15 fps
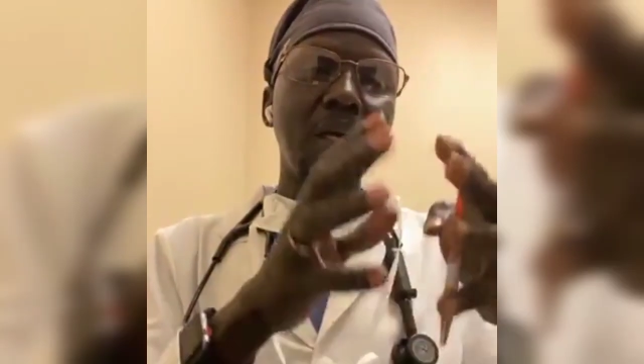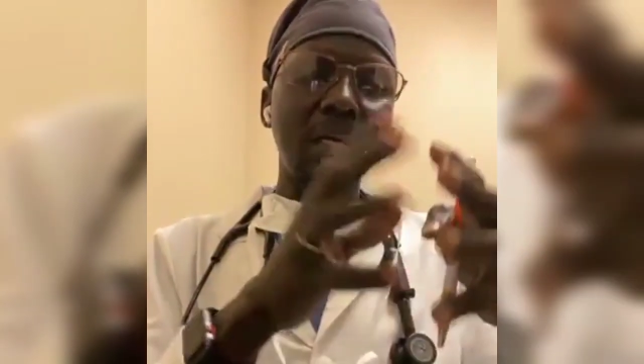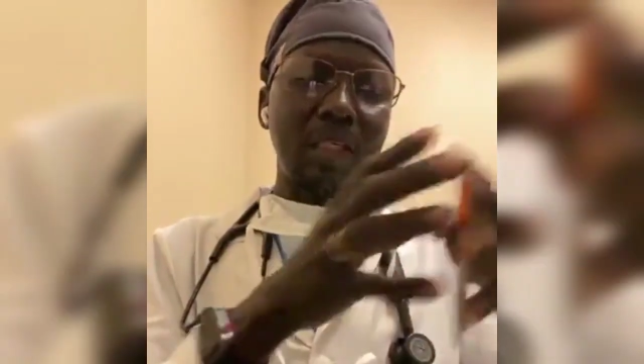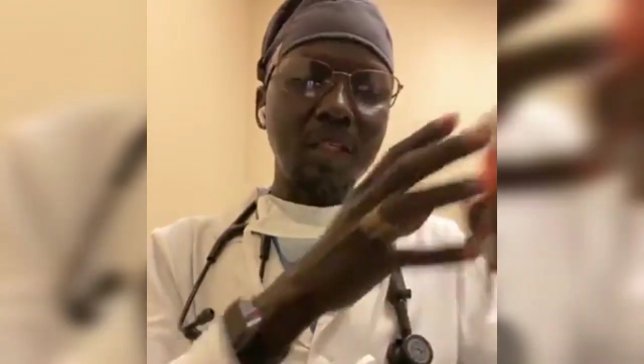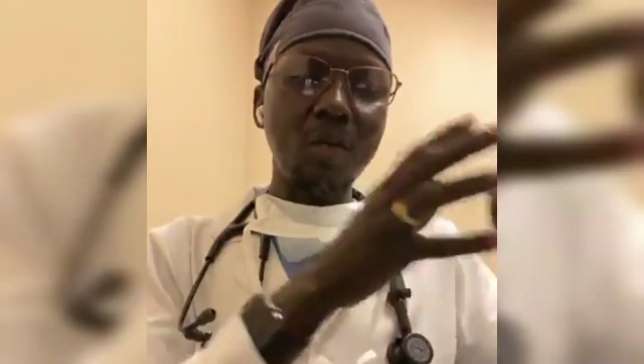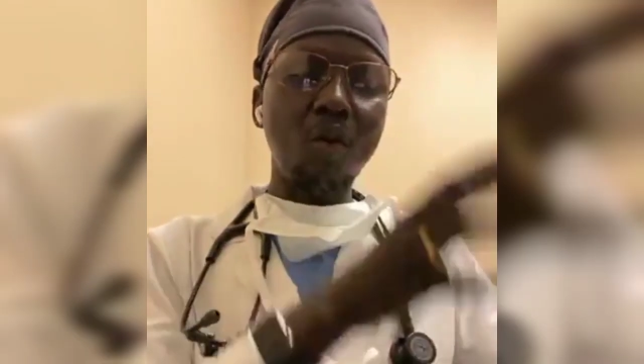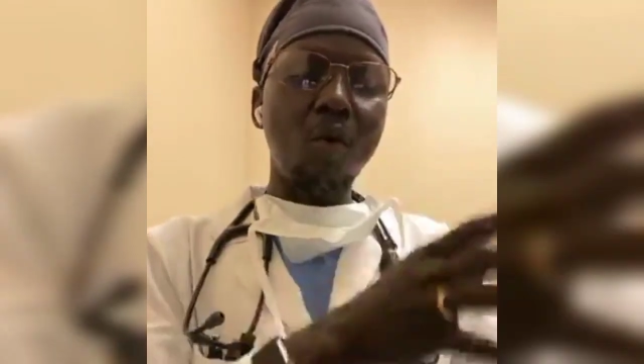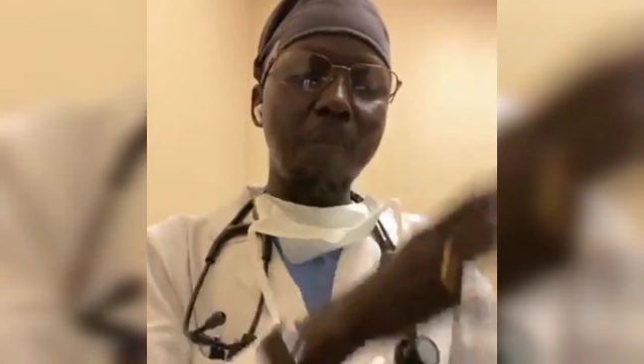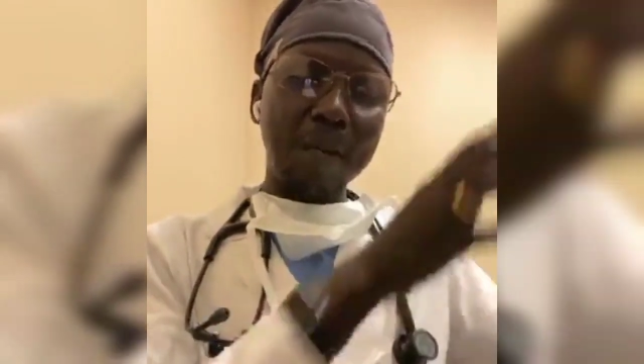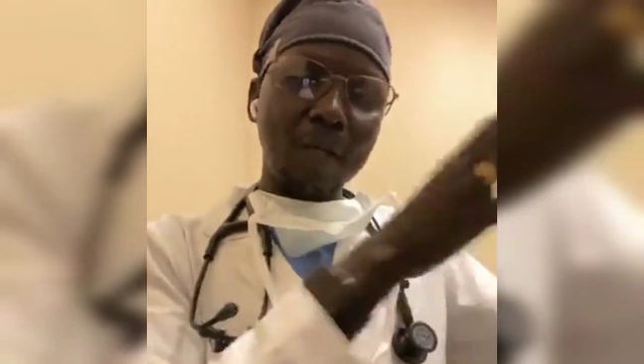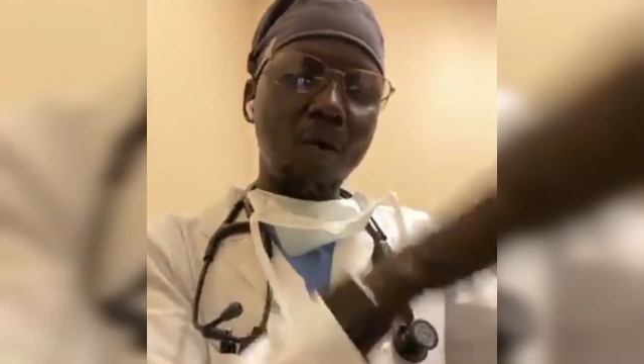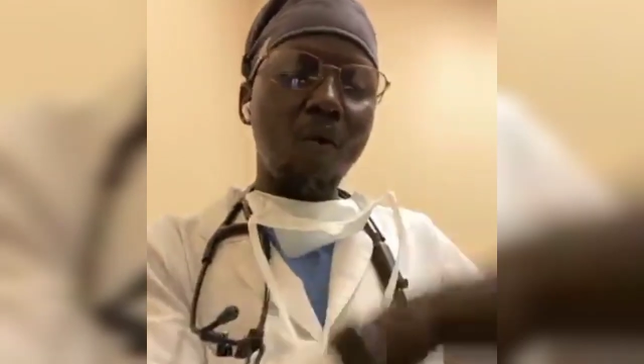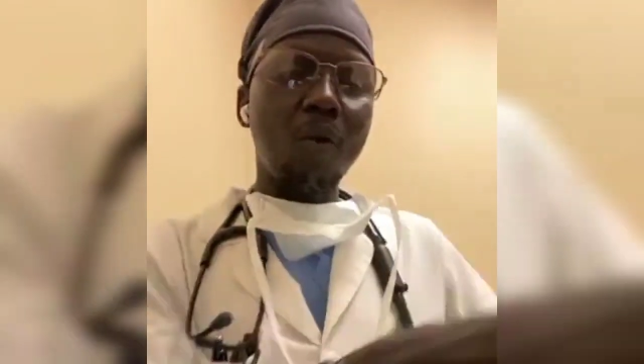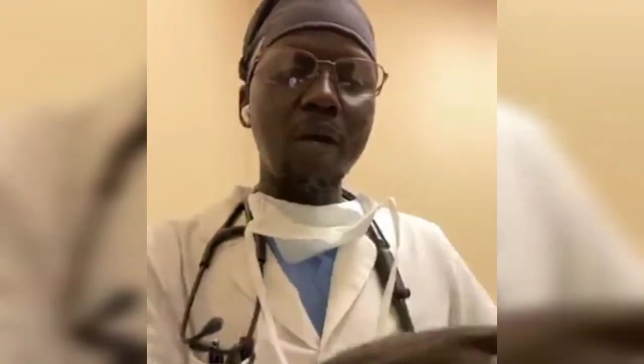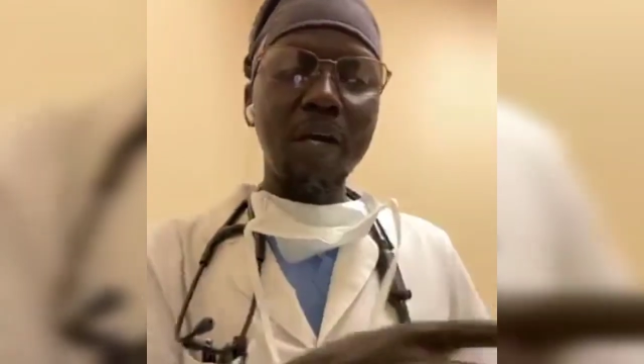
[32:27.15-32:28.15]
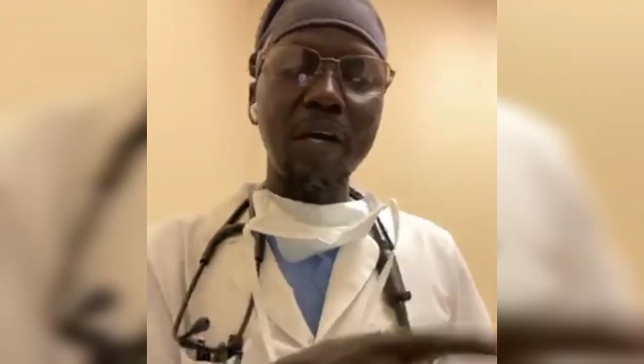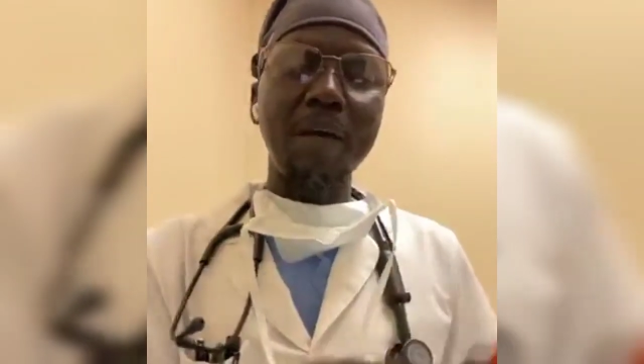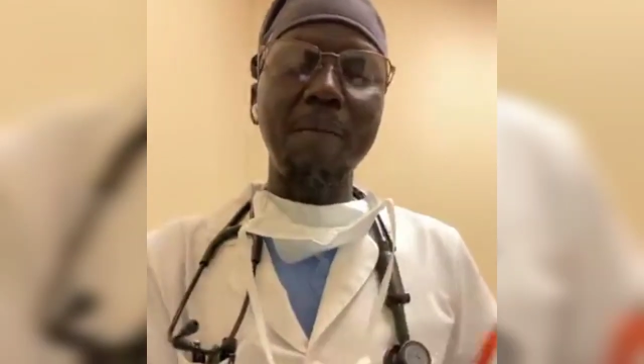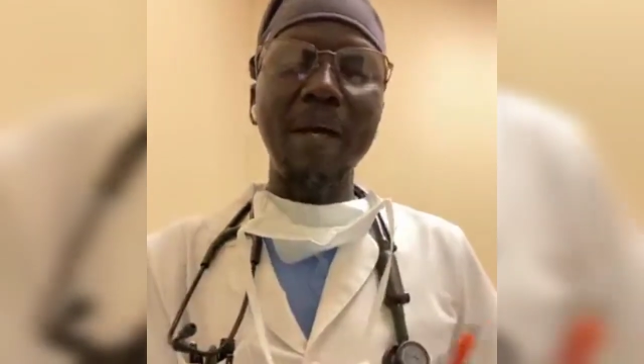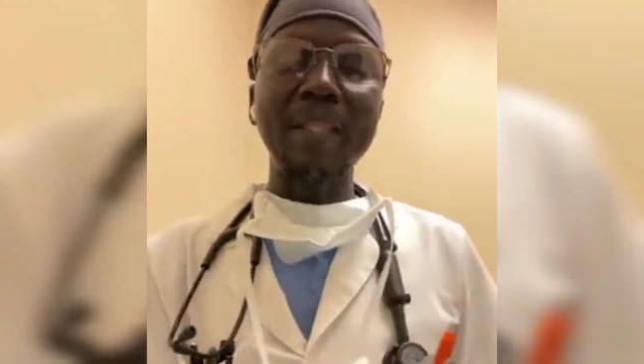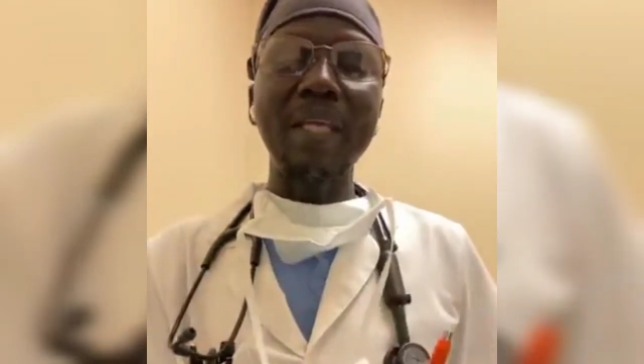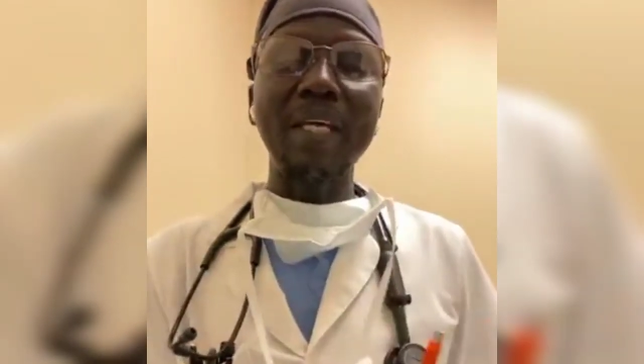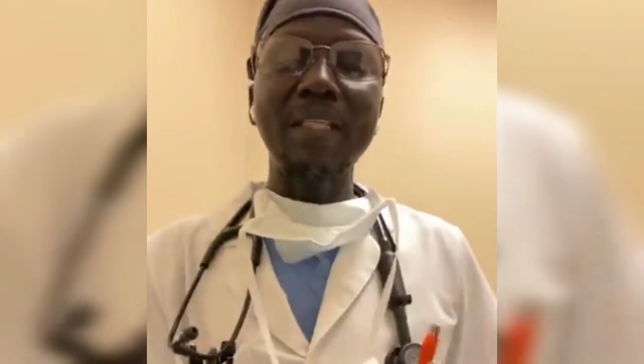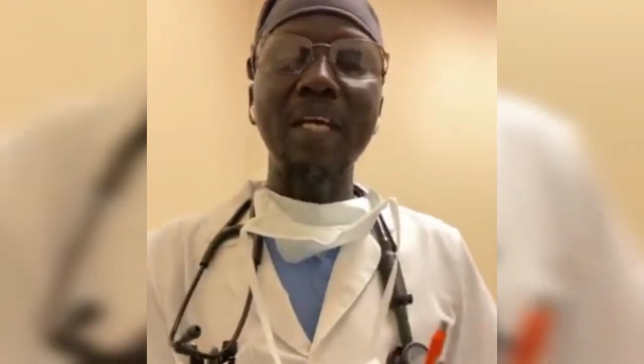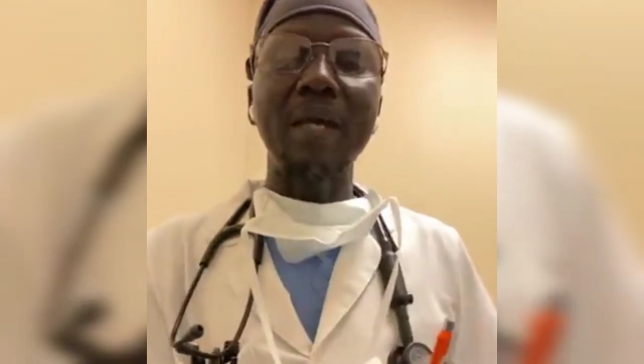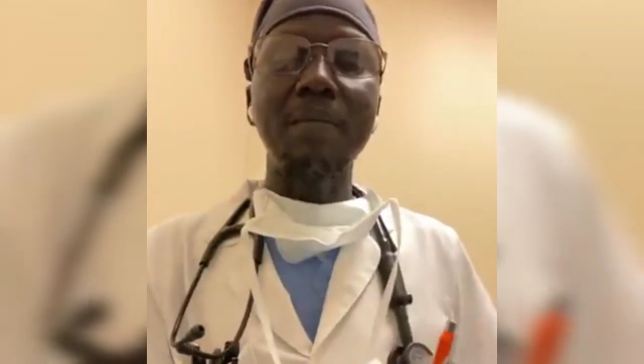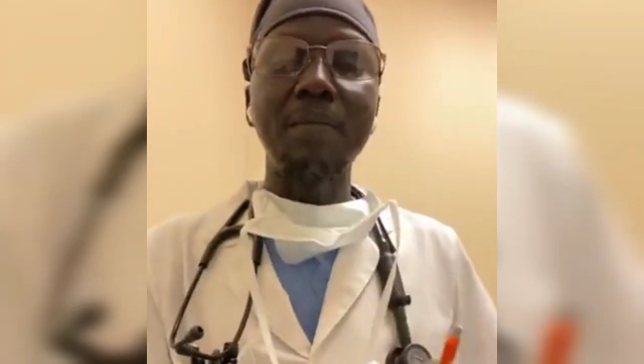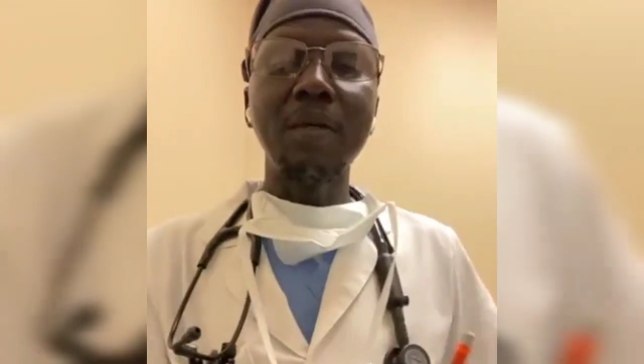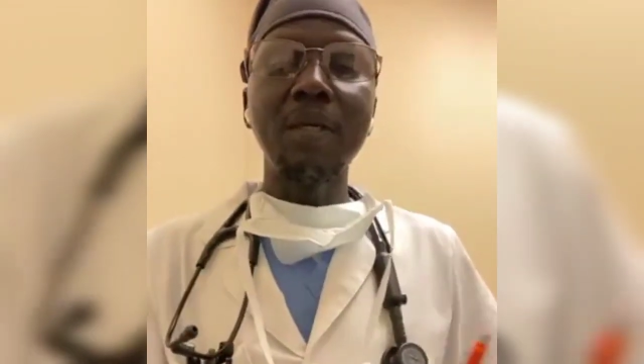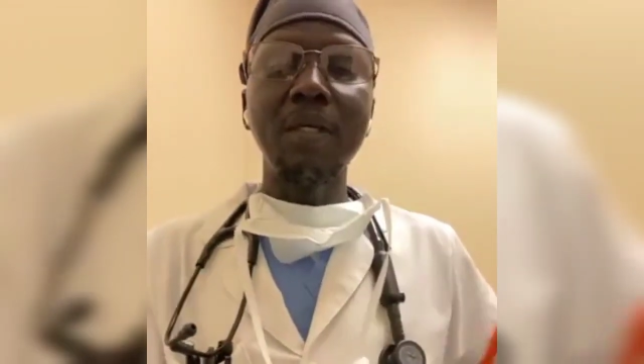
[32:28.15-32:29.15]
kati go pat go ka by that
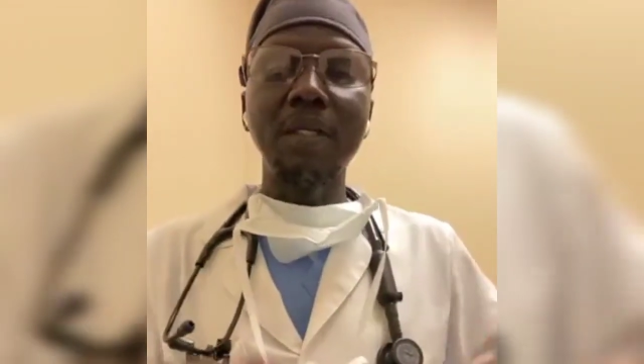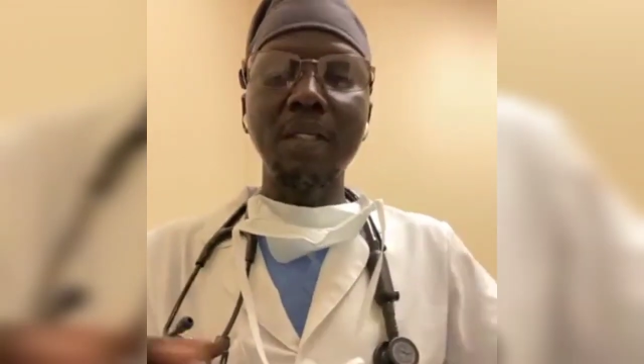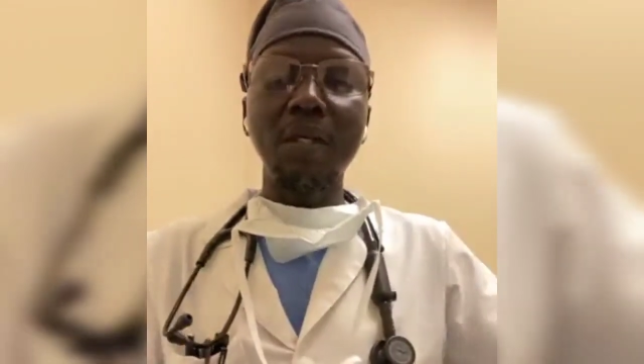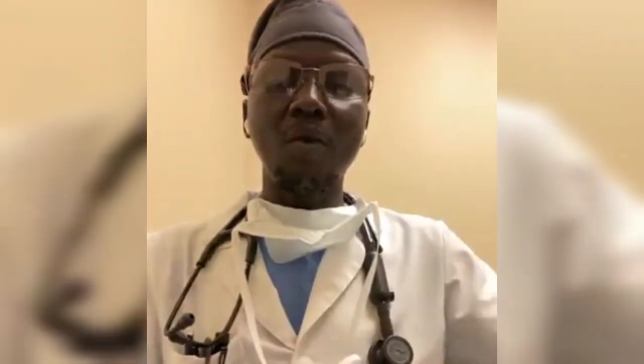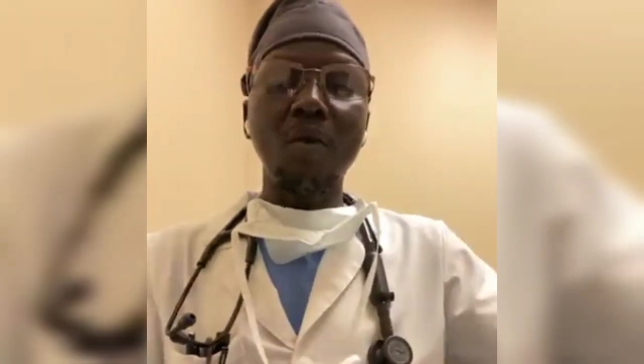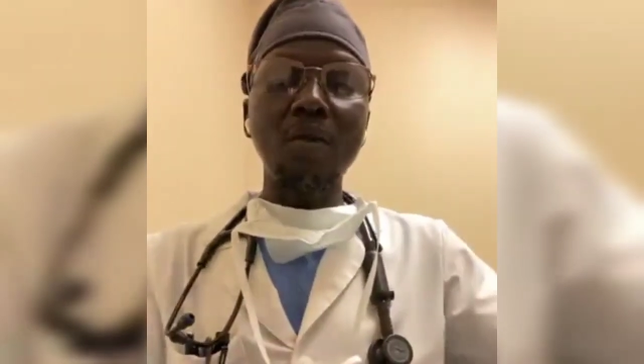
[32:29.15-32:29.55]
time de